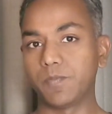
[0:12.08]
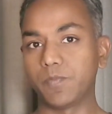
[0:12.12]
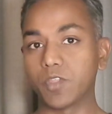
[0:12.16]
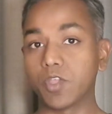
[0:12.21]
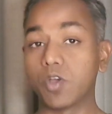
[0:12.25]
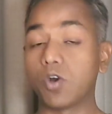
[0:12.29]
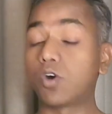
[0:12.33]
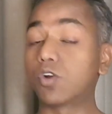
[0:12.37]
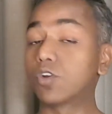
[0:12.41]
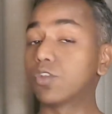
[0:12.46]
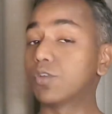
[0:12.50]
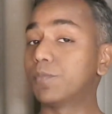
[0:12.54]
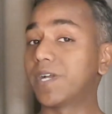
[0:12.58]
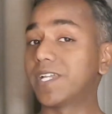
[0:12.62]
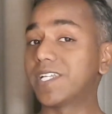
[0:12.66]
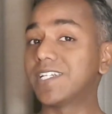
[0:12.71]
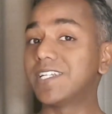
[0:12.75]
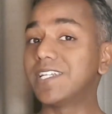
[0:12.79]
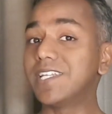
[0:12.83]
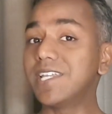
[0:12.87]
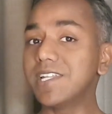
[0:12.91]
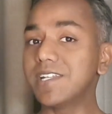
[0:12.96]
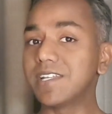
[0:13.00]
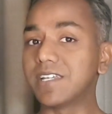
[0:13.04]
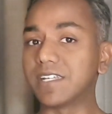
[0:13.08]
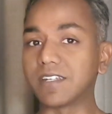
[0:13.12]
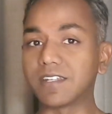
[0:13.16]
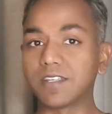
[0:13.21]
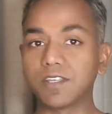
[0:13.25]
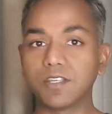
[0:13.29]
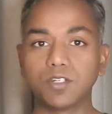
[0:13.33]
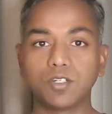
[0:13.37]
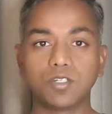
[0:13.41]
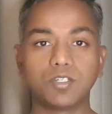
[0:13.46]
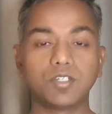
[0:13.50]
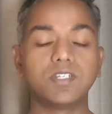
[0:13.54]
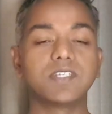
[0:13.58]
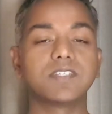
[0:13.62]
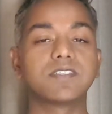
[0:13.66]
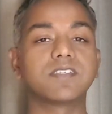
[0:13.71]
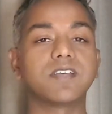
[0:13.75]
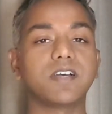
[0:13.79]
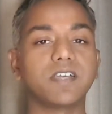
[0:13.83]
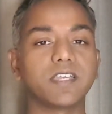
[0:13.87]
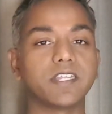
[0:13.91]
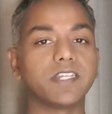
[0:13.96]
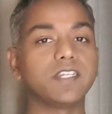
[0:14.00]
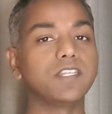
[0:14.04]
or you might need it to
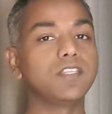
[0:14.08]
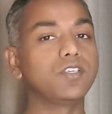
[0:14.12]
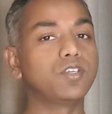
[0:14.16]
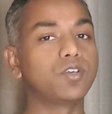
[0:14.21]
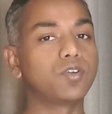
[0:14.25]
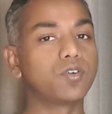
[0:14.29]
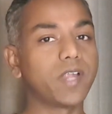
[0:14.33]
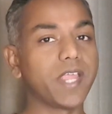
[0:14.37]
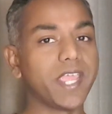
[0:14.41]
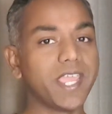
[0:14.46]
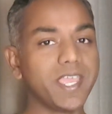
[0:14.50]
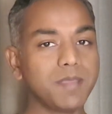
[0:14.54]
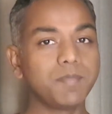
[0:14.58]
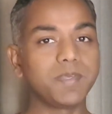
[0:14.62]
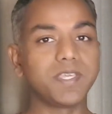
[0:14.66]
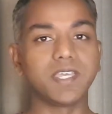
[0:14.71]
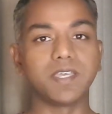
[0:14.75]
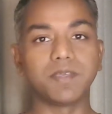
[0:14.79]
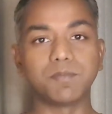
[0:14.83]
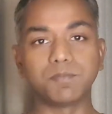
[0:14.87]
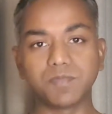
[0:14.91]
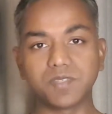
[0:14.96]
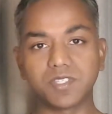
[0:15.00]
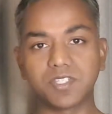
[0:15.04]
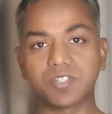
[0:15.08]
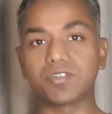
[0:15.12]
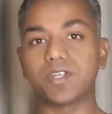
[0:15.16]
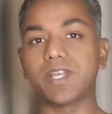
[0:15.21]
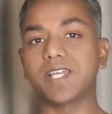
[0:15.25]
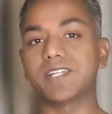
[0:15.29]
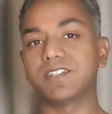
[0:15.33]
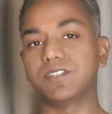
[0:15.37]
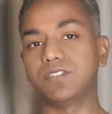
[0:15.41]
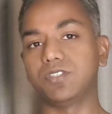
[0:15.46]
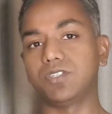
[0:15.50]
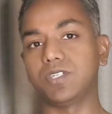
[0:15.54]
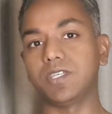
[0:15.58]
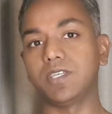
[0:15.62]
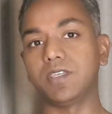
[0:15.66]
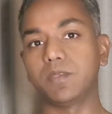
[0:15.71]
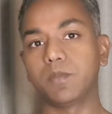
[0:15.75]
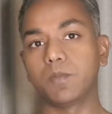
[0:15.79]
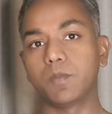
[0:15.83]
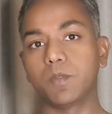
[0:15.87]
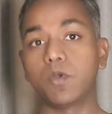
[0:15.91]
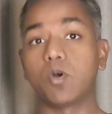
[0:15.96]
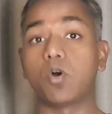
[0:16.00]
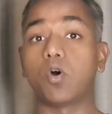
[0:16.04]
design your ABM strategy,
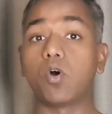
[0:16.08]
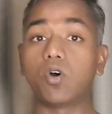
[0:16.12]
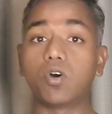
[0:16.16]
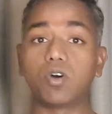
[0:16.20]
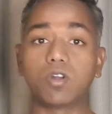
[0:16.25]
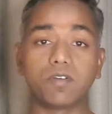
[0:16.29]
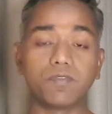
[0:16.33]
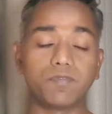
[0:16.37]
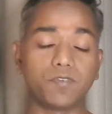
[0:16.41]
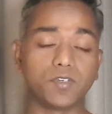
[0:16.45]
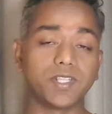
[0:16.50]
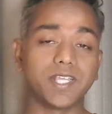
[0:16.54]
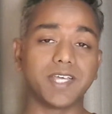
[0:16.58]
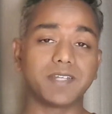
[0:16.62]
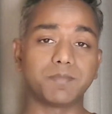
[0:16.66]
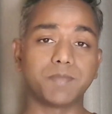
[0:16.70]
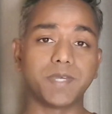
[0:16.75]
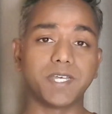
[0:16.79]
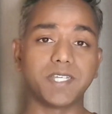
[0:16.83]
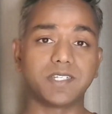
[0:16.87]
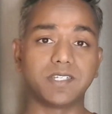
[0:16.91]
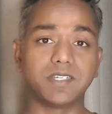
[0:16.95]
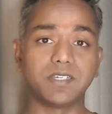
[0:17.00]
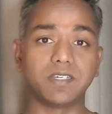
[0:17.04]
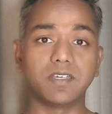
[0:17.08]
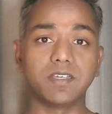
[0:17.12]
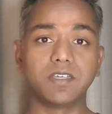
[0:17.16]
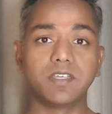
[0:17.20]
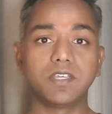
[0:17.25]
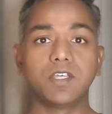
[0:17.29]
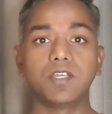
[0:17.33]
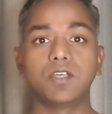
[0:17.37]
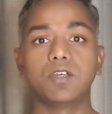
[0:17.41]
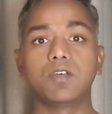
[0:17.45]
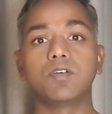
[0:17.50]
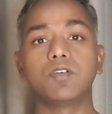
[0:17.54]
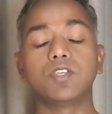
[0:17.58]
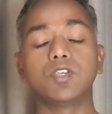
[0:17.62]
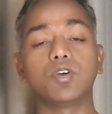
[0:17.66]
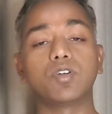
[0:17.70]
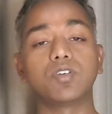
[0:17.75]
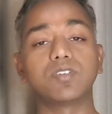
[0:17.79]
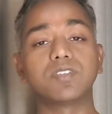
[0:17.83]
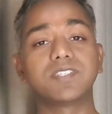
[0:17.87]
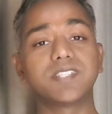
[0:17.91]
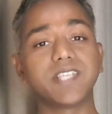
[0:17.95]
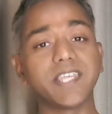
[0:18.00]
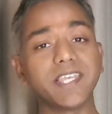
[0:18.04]
or for that matter, your
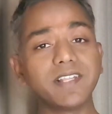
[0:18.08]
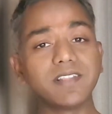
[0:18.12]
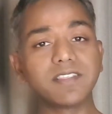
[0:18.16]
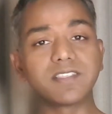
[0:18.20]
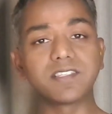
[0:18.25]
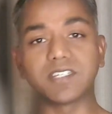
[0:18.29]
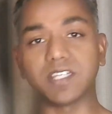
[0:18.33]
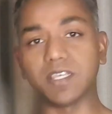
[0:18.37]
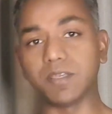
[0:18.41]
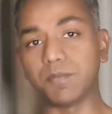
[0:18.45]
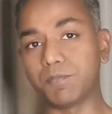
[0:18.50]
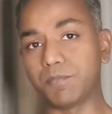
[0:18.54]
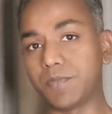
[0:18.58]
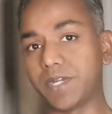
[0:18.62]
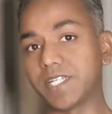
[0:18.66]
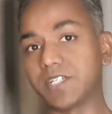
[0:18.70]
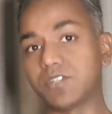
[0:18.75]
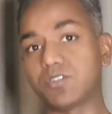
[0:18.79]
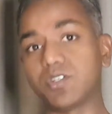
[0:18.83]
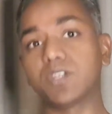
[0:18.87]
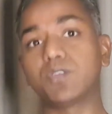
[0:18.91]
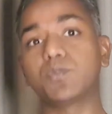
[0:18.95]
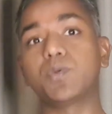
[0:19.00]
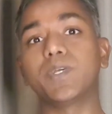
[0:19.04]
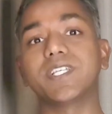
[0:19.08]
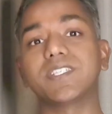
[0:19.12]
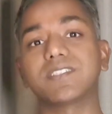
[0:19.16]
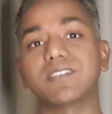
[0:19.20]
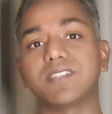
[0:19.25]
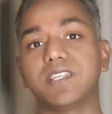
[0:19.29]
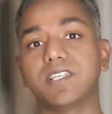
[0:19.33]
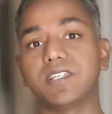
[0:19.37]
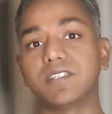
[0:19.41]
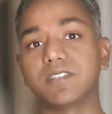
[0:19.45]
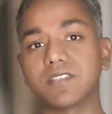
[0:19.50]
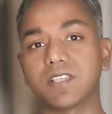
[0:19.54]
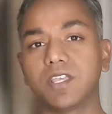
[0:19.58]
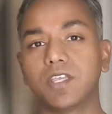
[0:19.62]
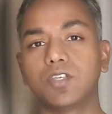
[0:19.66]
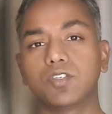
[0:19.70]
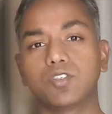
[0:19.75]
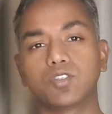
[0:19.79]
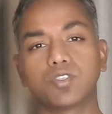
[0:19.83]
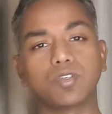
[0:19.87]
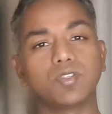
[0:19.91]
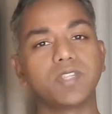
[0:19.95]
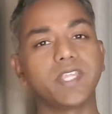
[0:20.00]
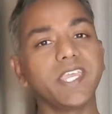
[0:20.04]
sales team might request this
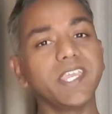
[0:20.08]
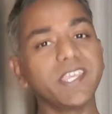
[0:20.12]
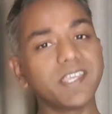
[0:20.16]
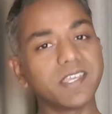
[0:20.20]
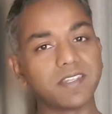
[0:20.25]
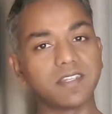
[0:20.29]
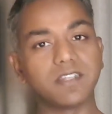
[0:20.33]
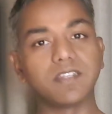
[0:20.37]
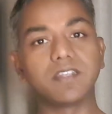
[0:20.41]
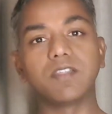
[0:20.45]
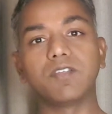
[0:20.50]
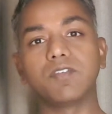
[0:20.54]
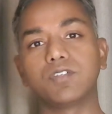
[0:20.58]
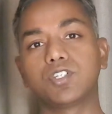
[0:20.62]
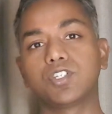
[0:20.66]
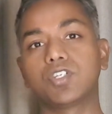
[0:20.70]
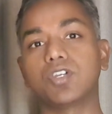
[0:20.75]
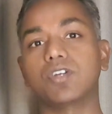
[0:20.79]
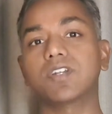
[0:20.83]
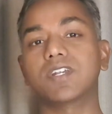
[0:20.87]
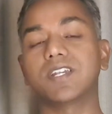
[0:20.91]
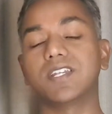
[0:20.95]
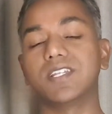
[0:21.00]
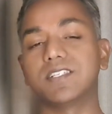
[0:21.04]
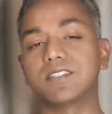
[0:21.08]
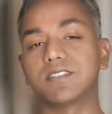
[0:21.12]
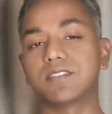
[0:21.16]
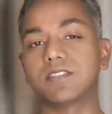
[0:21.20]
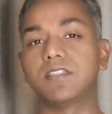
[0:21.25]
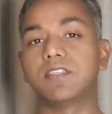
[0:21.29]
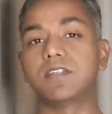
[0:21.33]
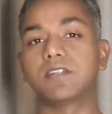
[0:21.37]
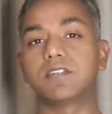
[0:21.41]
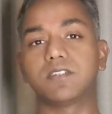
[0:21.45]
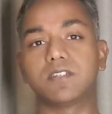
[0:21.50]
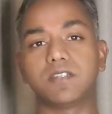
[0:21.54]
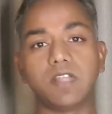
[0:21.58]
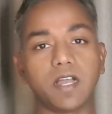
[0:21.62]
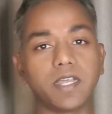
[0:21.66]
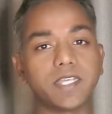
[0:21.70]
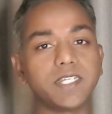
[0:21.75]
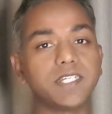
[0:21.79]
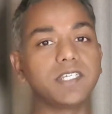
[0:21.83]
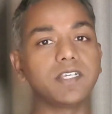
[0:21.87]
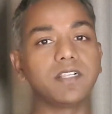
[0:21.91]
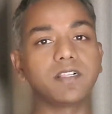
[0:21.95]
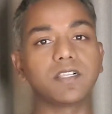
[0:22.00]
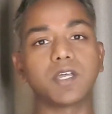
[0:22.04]
so they can shortlist the
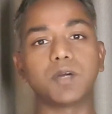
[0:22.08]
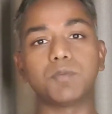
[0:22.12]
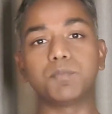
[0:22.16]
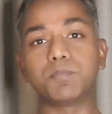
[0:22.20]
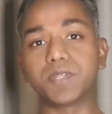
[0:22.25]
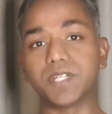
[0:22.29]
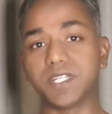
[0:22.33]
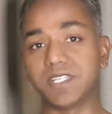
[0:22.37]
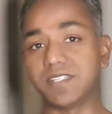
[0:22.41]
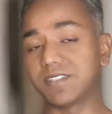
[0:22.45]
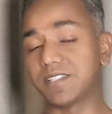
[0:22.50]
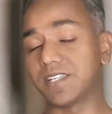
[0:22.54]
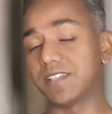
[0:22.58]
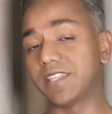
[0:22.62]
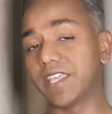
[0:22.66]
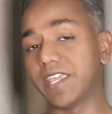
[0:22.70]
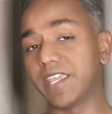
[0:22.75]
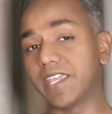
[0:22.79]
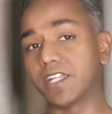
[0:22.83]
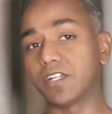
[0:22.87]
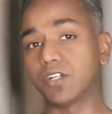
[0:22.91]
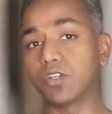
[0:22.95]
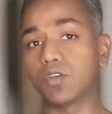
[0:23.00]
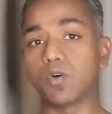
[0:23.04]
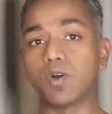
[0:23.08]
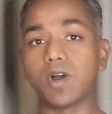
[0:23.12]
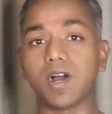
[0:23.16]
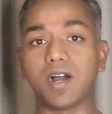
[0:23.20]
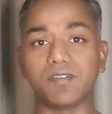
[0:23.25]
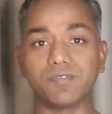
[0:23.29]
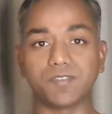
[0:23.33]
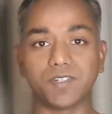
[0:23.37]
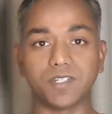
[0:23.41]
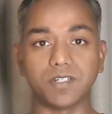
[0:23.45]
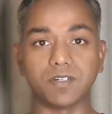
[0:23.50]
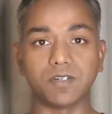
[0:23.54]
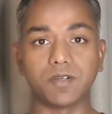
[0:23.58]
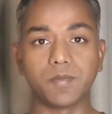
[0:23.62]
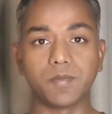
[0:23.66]
ideal companies that they can go after.